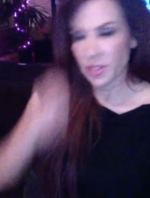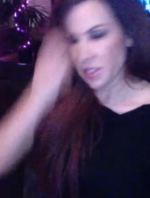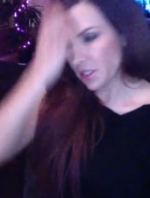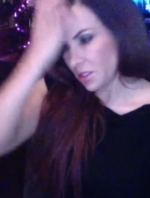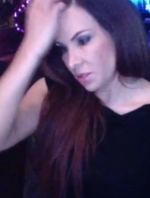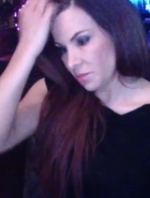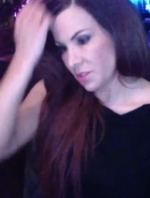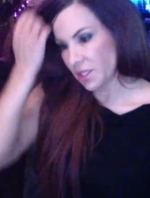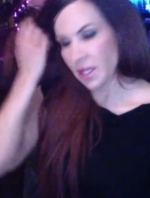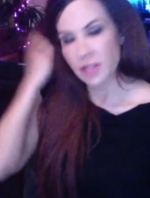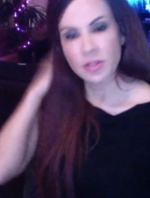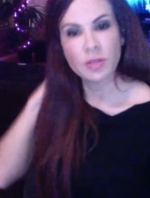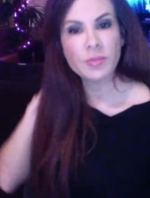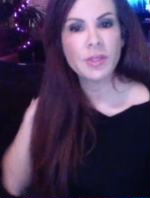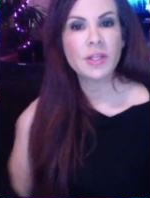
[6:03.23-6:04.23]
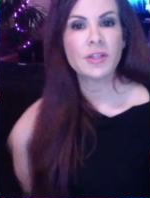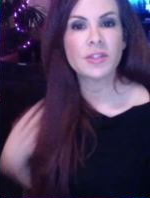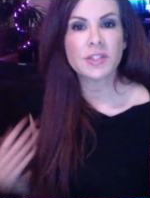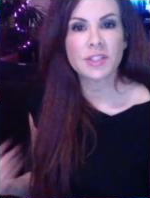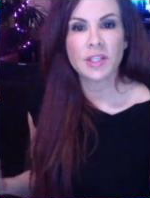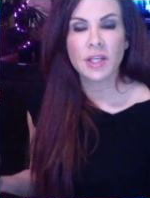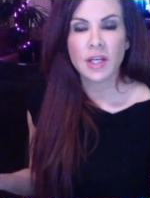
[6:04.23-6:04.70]
can come together
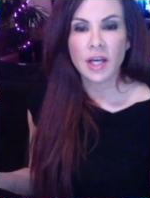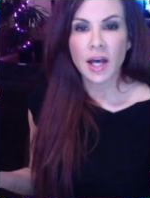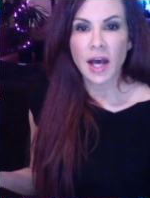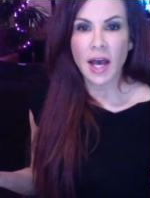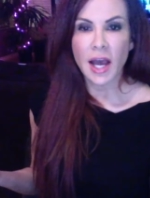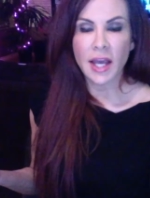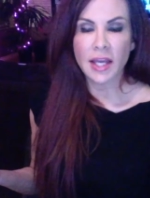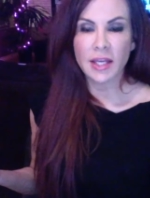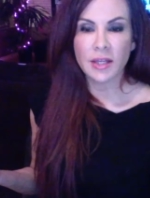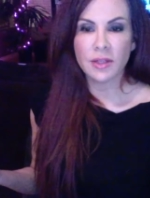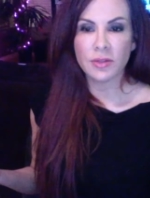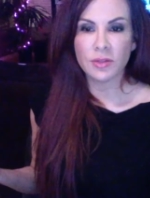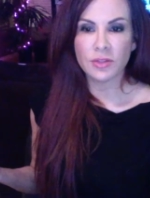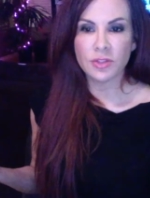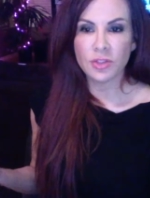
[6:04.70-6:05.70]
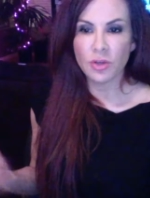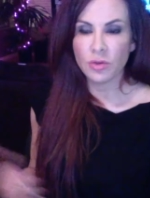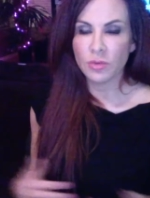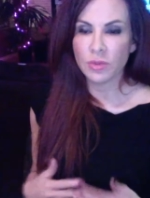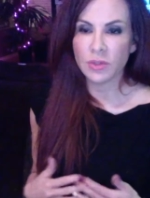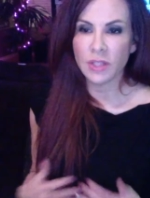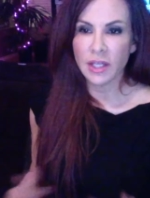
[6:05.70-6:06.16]
because I
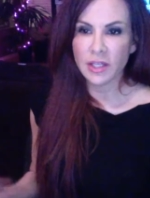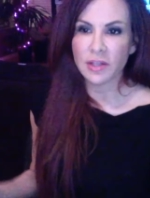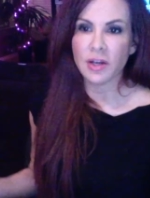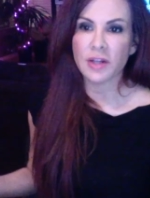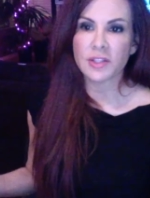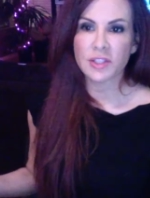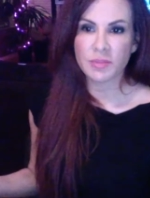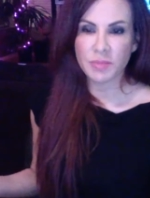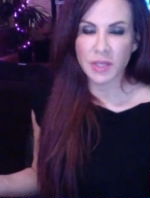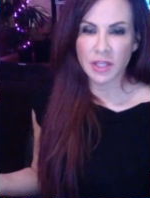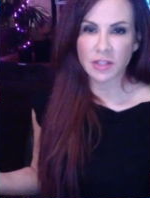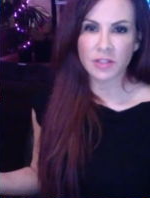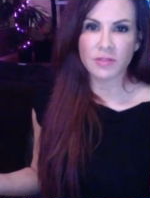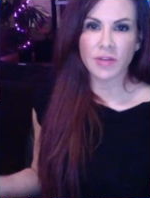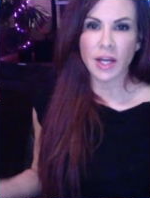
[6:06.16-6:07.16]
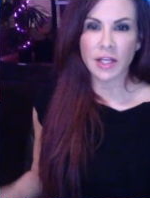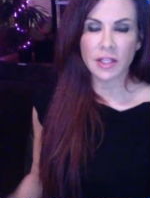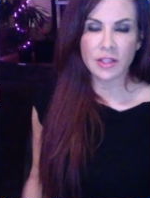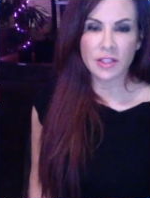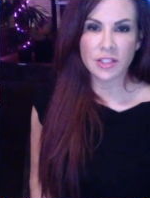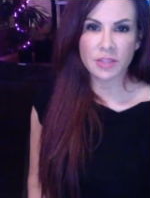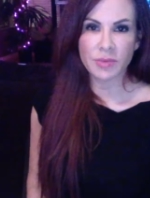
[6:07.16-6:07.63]
don't like us being divided
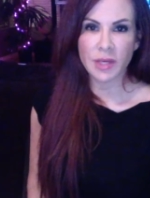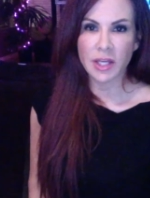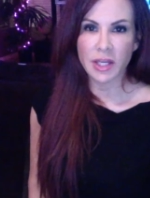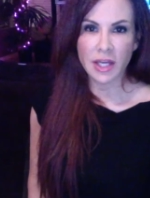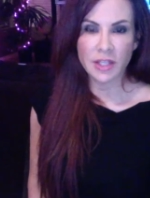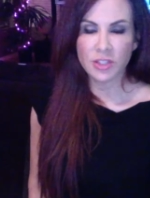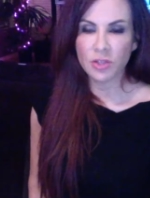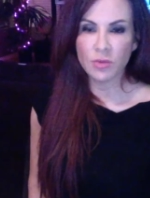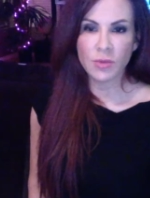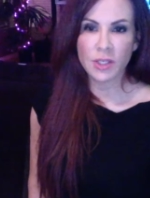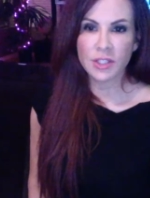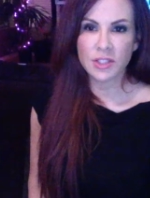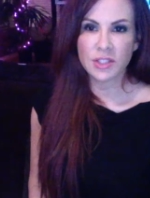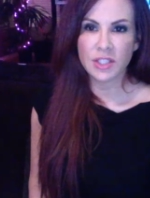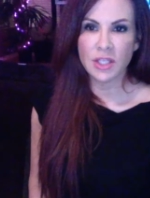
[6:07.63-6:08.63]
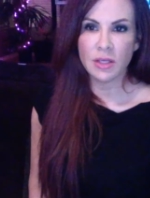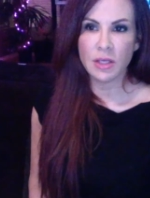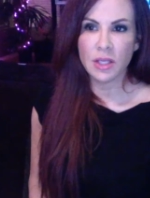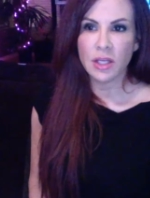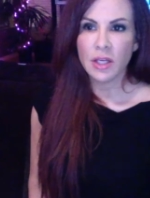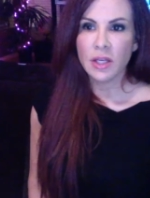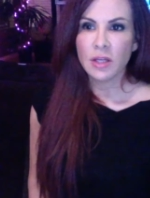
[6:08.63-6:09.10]
this way. I don't want to
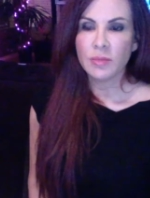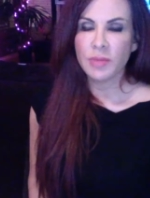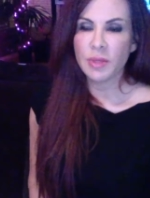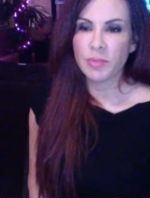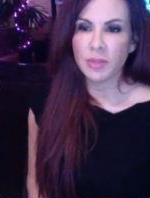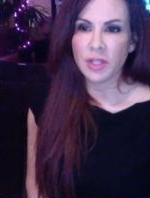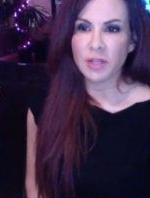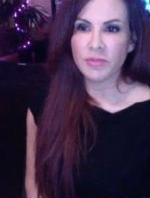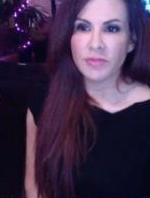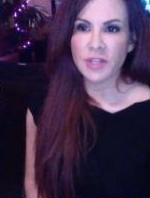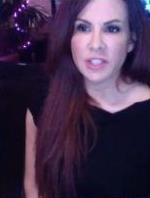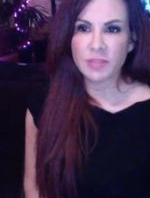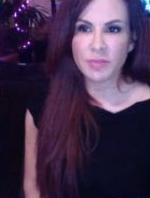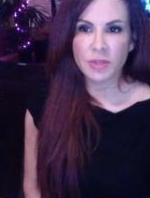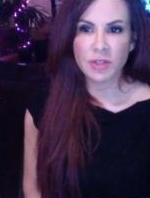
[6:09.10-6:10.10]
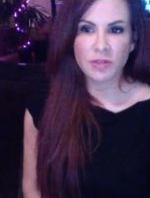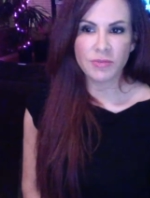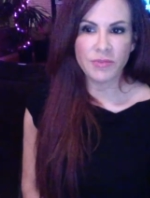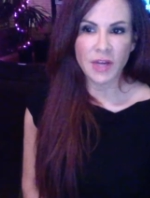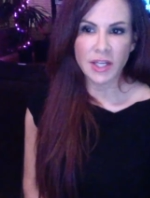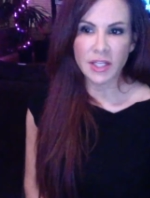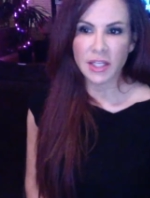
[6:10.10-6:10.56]
see people on Facebook
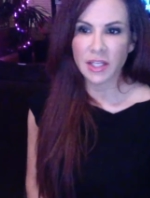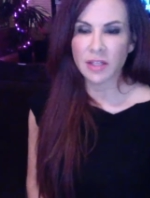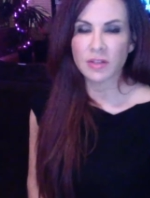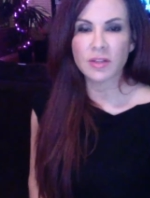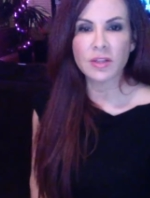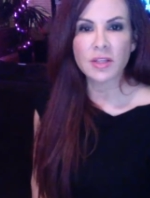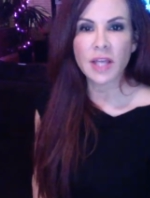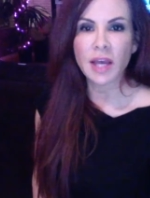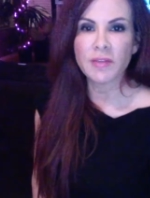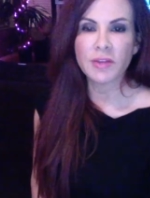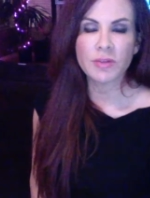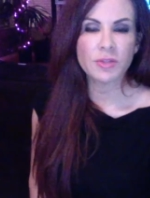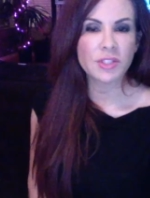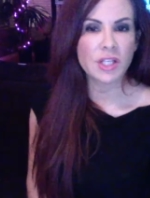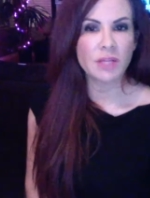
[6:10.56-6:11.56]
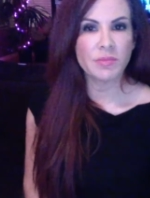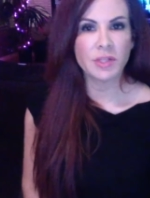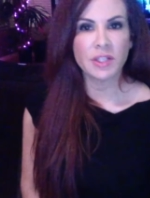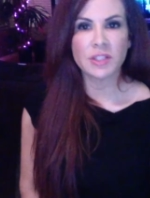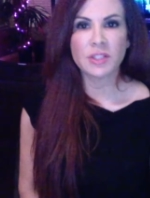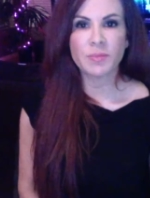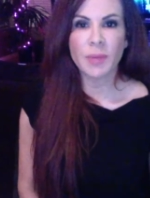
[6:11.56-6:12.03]
fighting and having resentment
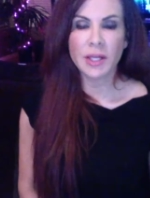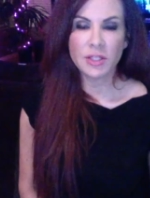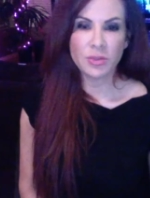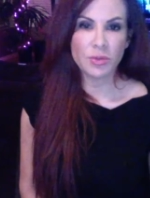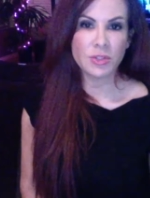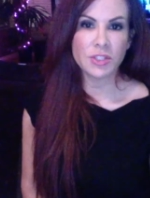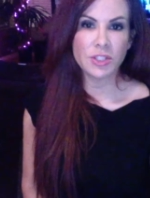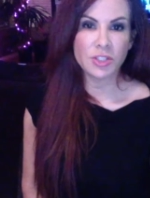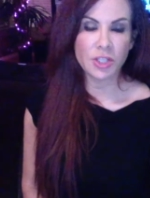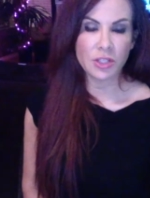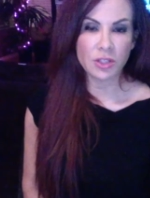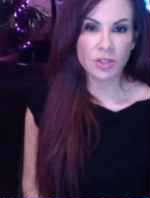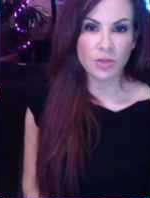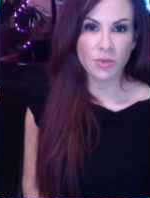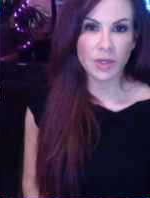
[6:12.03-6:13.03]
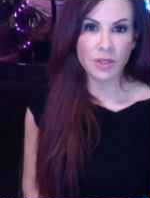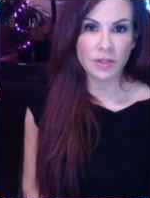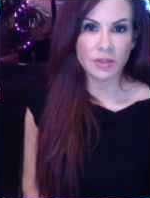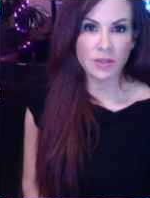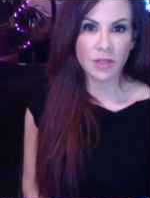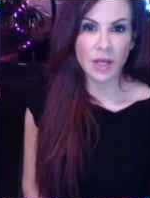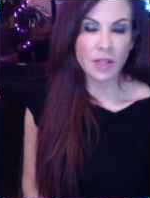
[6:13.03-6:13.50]
and spite towards each other, where
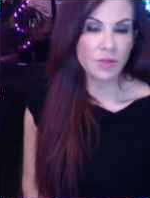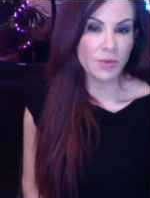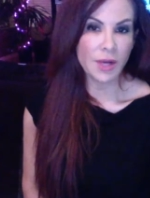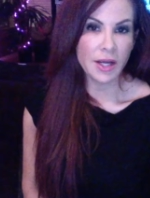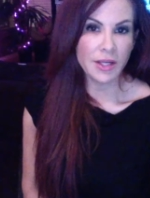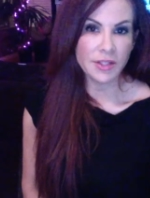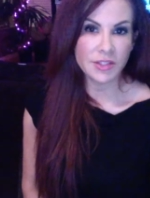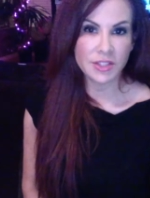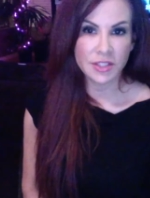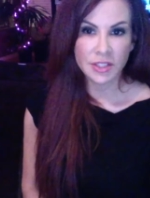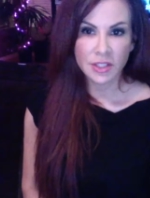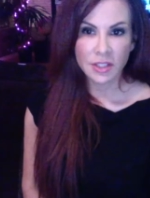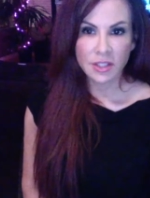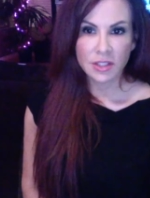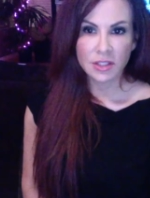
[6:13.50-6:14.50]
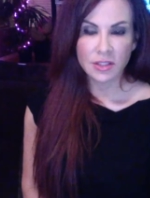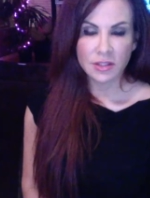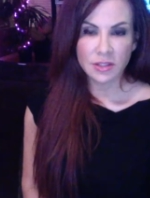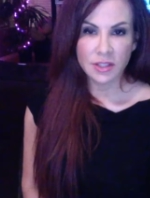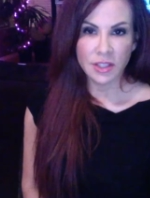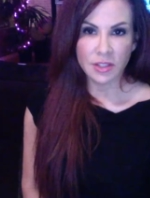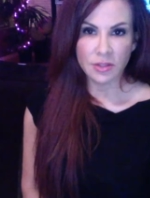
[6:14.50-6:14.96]
otherwise,
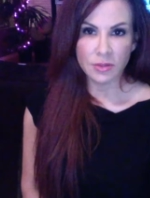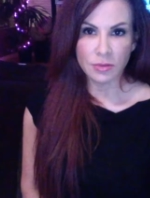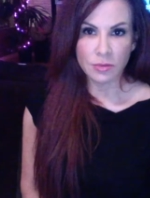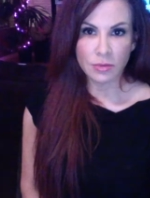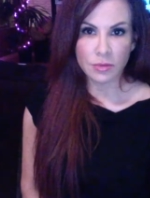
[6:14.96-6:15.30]
you know,